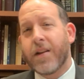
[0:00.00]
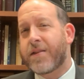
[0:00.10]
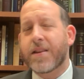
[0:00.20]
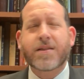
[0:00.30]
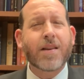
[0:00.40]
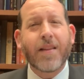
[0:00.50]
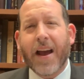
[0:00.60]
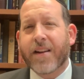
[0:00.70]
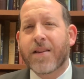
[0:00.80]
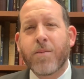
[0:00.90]
to
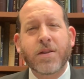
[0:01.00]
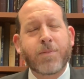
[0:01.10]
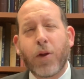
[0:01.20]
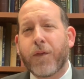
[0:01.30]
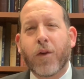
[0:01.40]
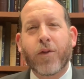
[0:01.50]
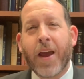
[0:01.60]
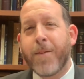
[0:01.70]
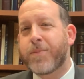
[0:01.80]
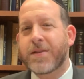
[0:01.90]
select the most beautiful
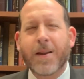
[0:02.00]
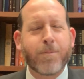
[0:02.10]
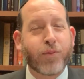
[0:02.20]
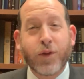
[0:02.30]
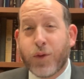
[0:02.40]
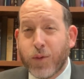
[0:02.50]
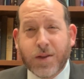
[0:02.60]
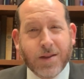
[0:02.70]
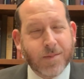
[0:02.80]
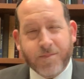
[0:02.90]
grapes and
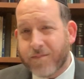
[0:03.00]
produce